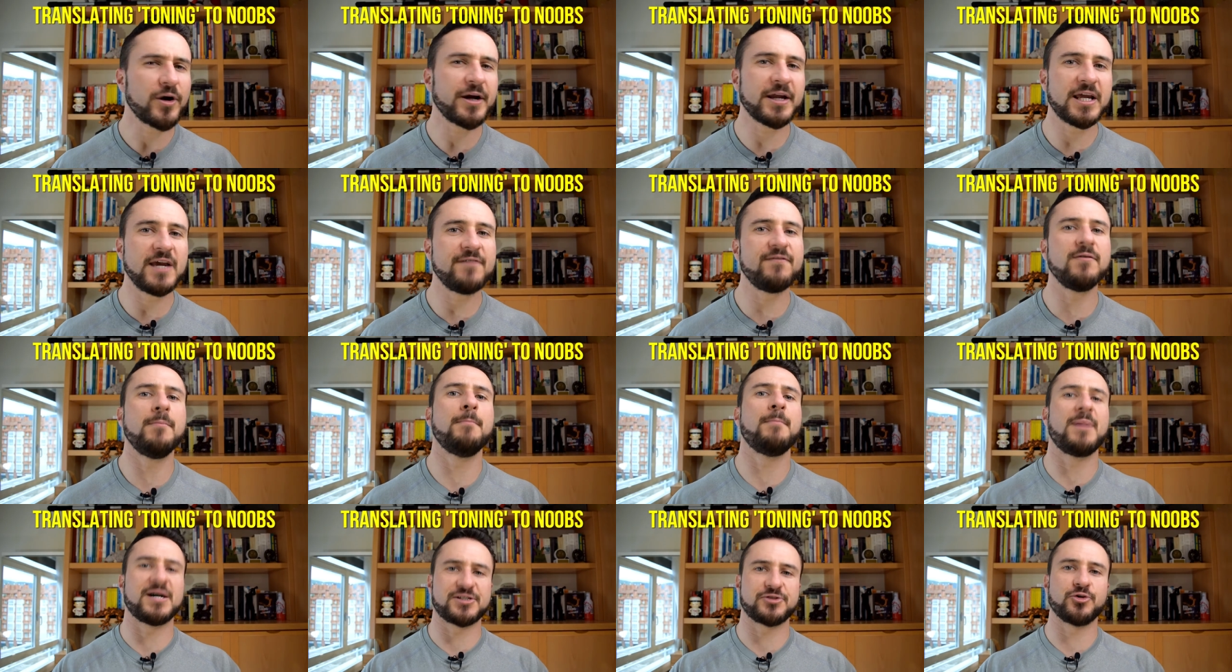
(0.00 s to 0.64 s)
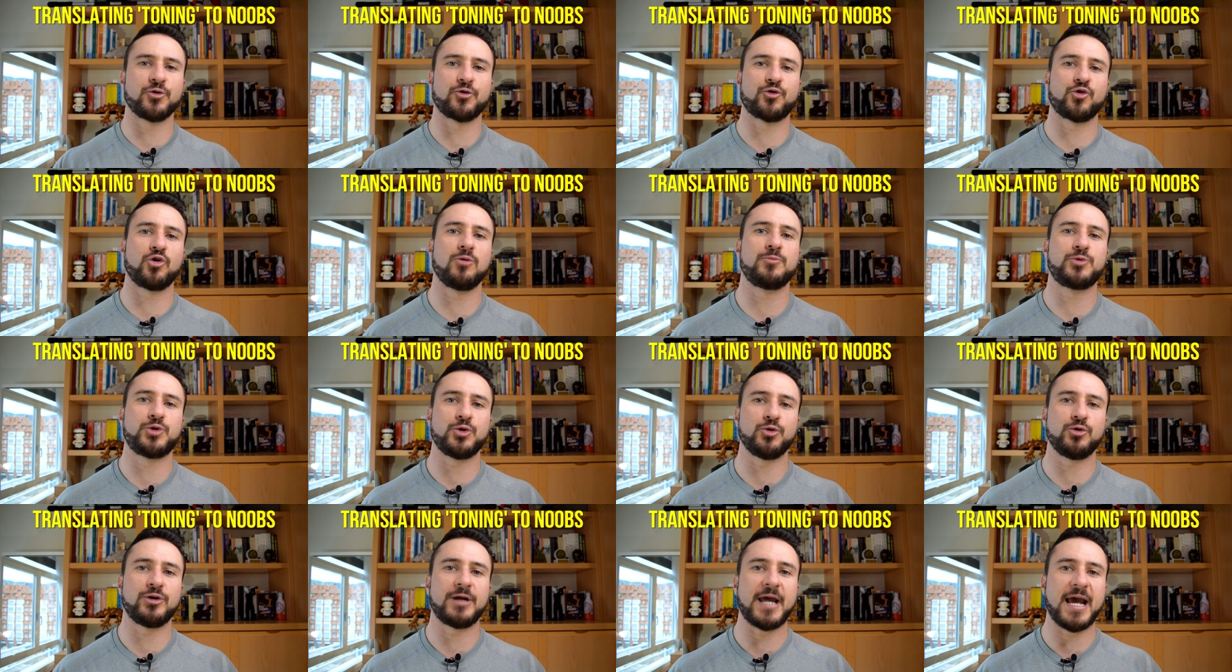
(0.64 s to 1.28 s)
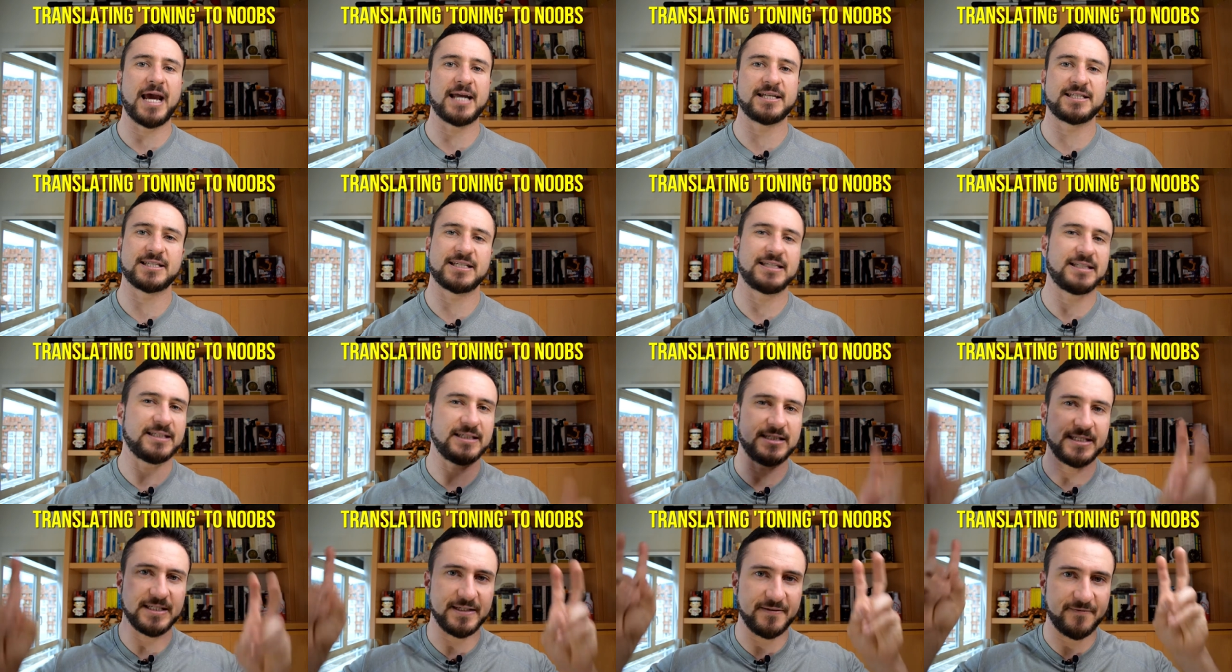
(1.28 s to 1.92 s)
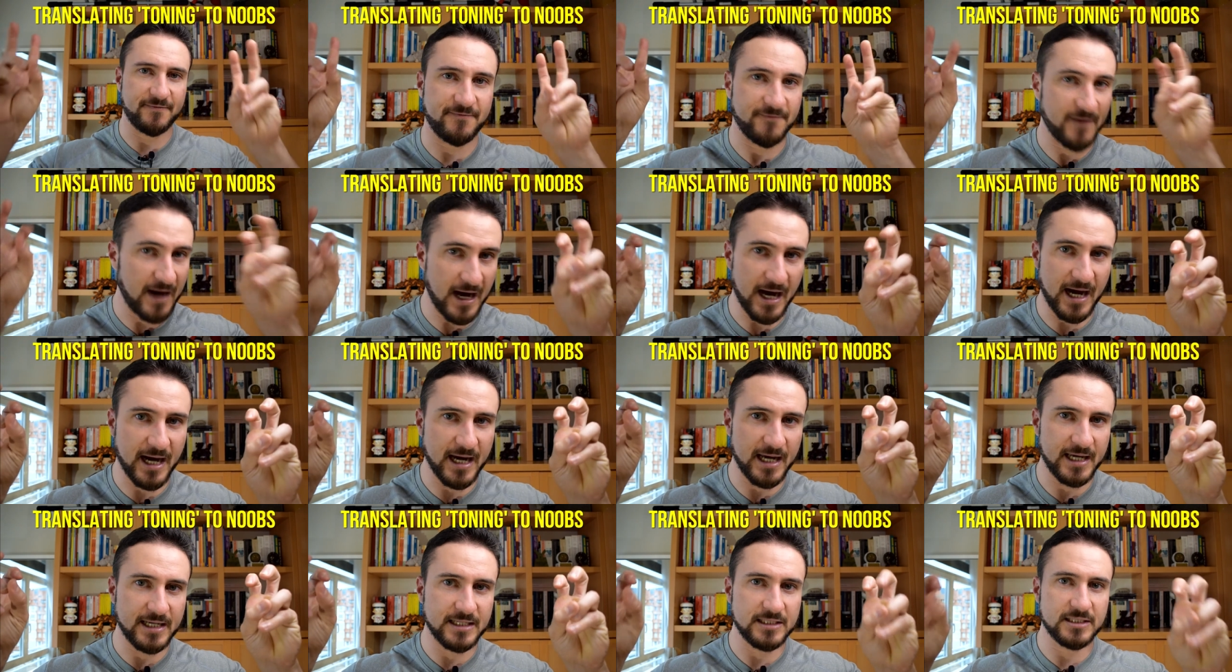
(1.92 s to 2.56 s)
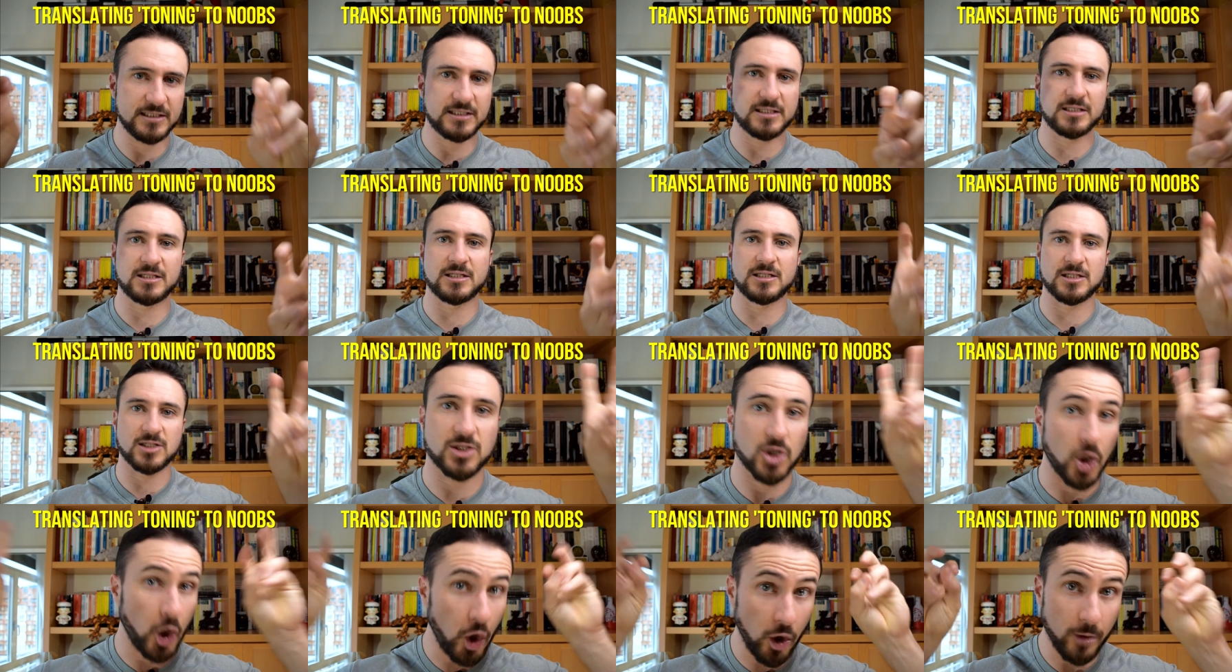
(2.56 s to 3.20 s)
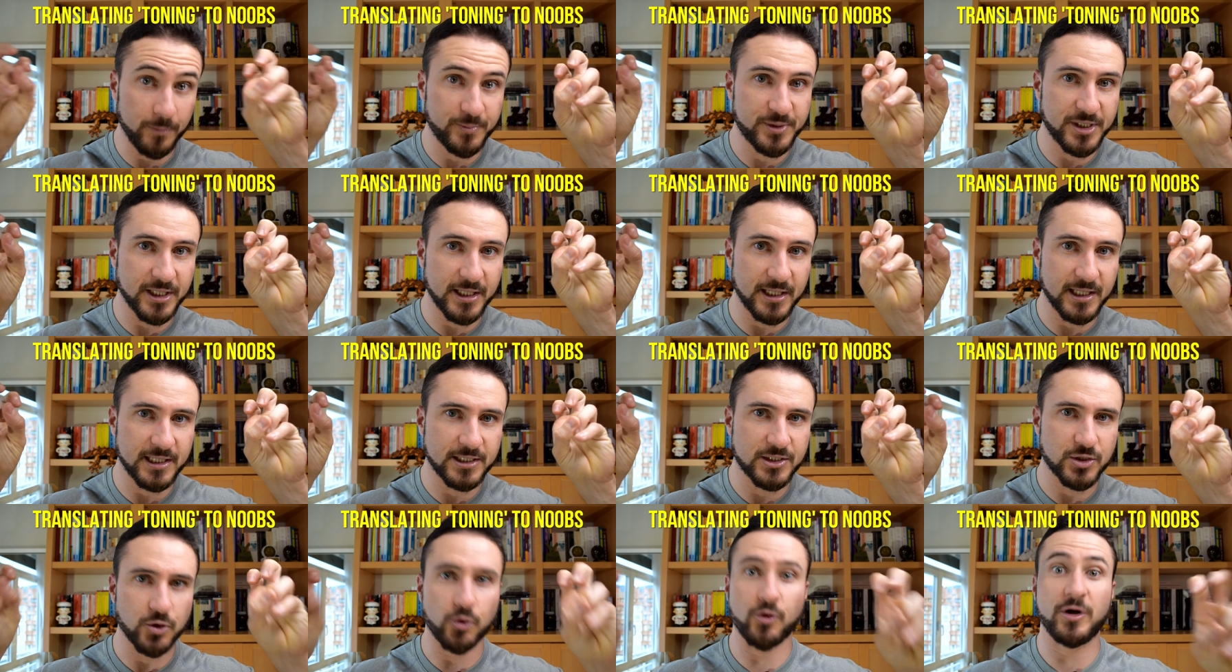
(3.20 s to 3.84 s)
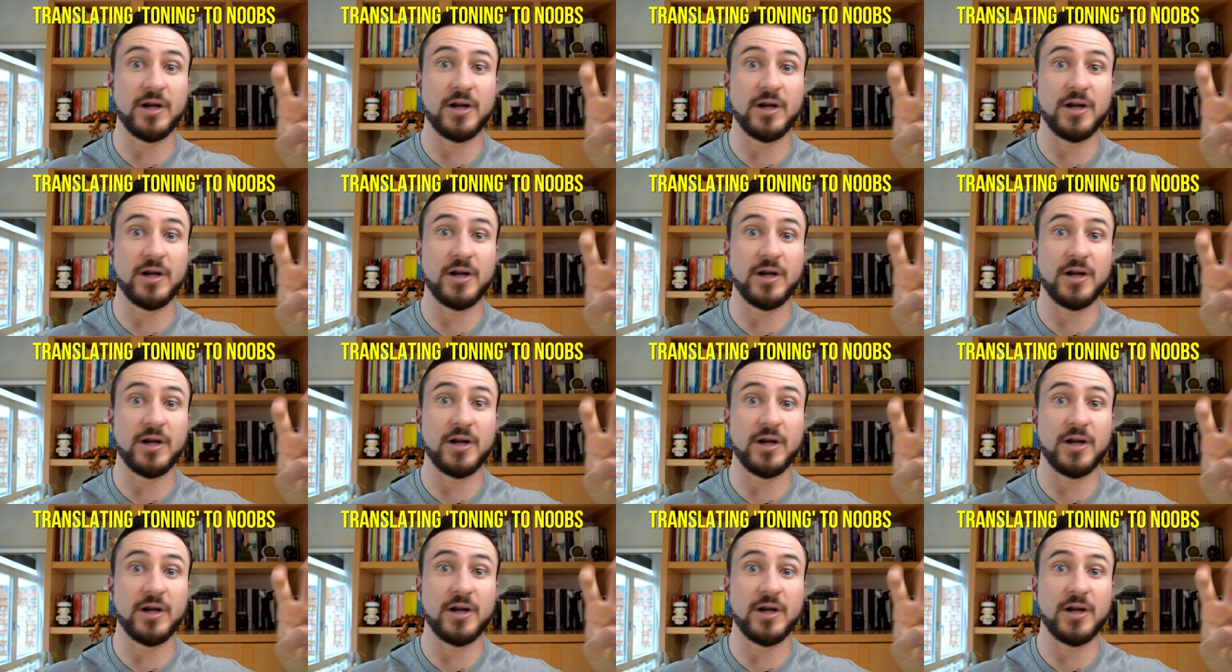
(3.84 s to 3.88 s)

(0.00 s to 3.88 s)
a given muscle group to get defined, sculpted, or